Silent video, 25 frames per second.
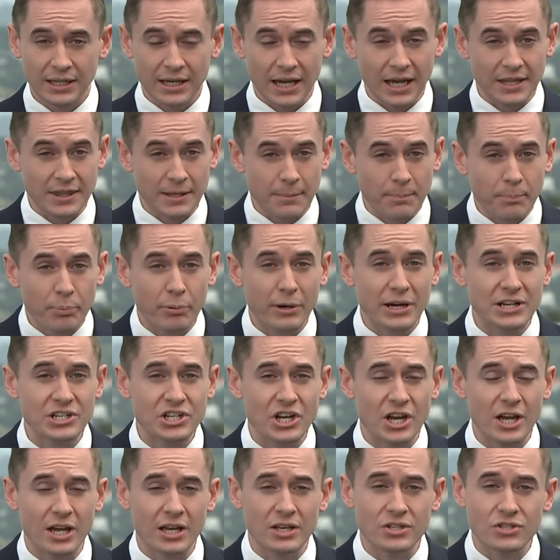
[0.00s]
And the
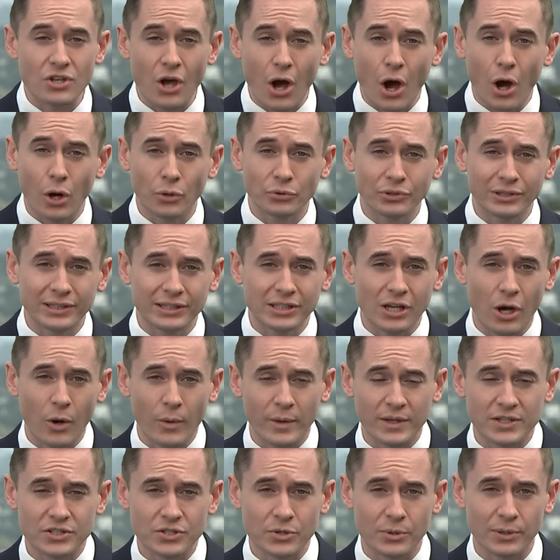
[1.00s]
pressure is only
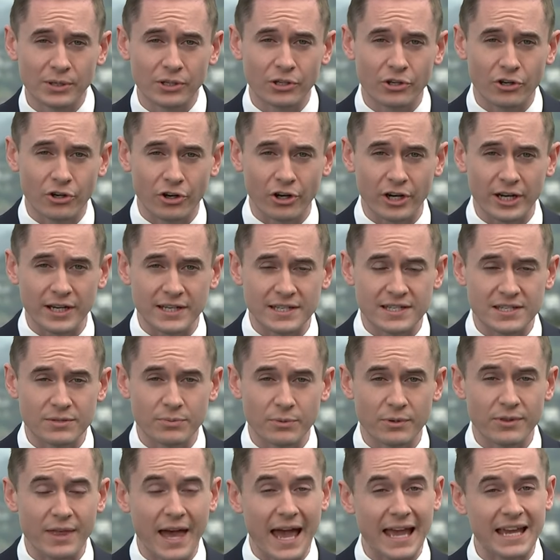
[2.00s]
going to increase,
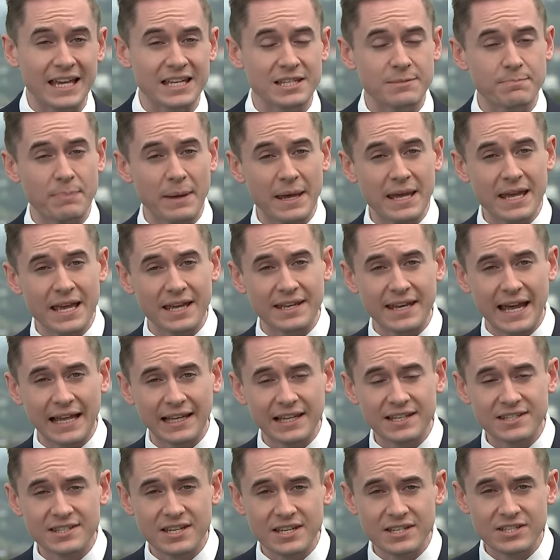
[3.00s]
with A S B
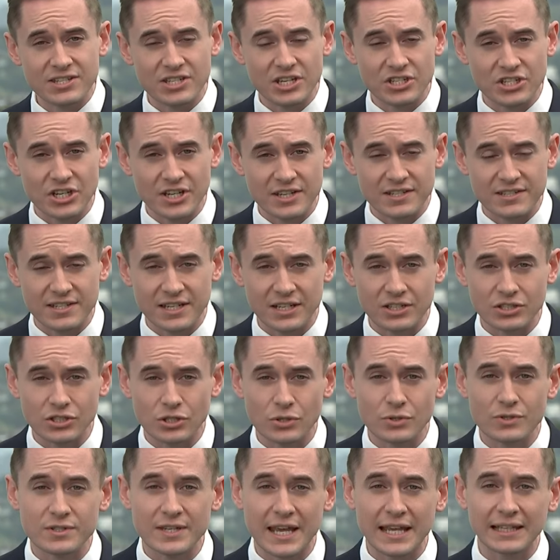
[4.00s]
analysis suggesting
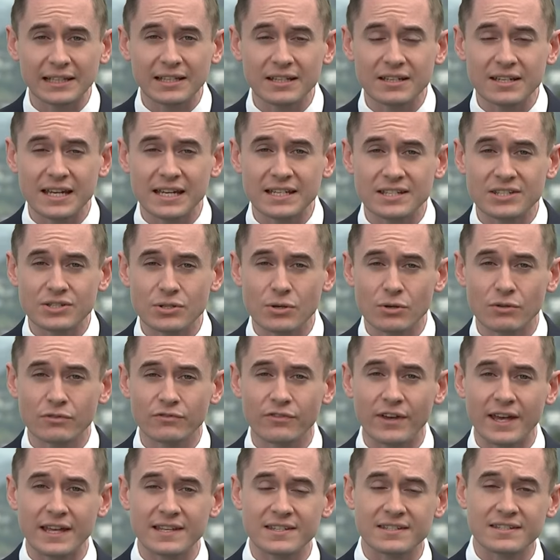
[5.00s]
New Zealand needs to
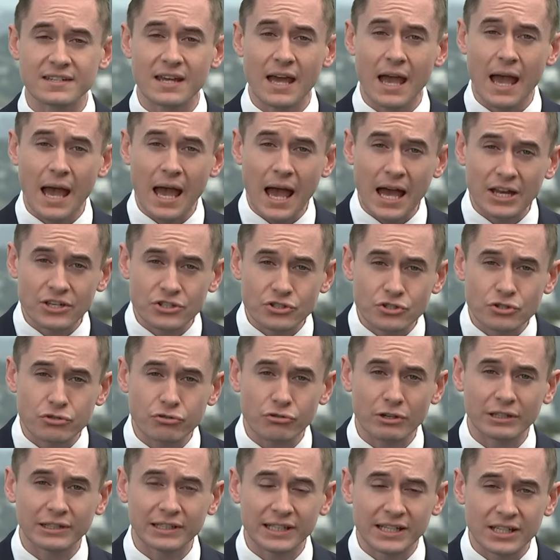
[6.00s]
invest a
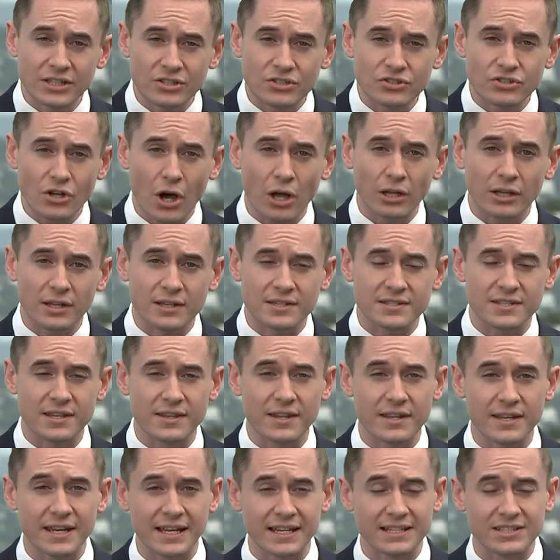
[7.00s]
trillion dollars in
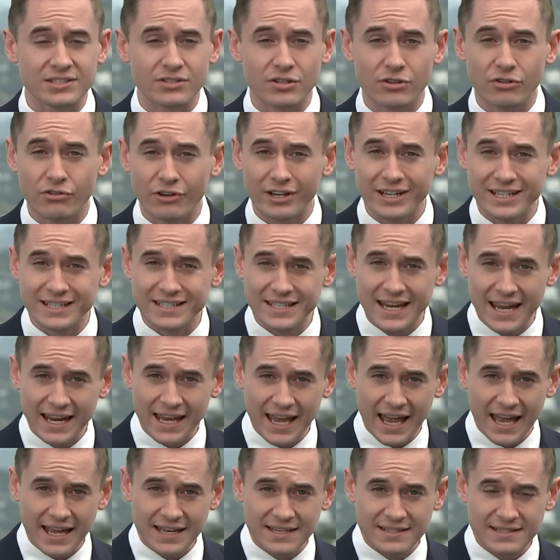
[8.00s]
the next three
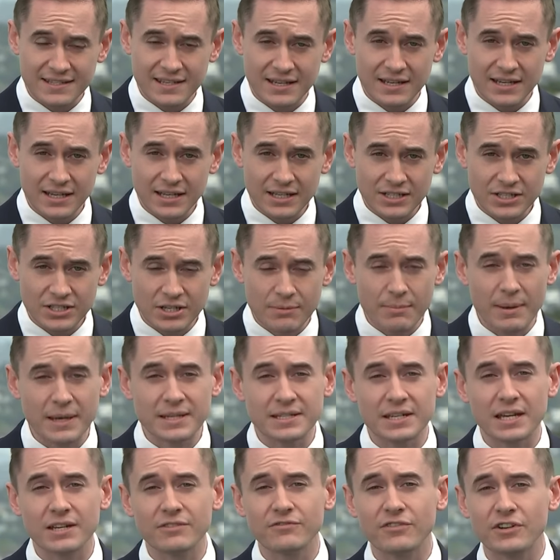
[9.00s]
decades to
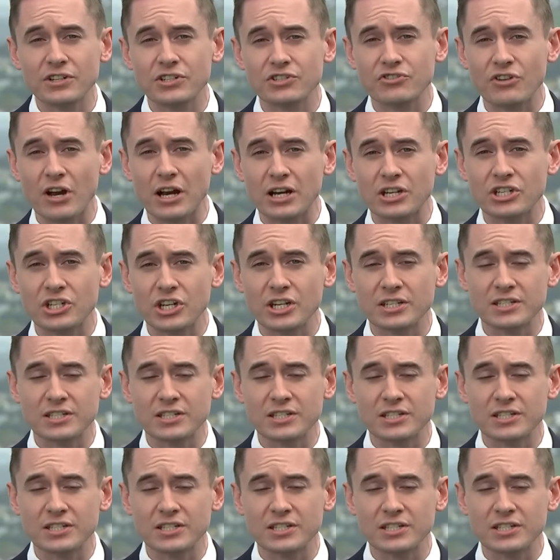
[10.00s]
meet infrastructure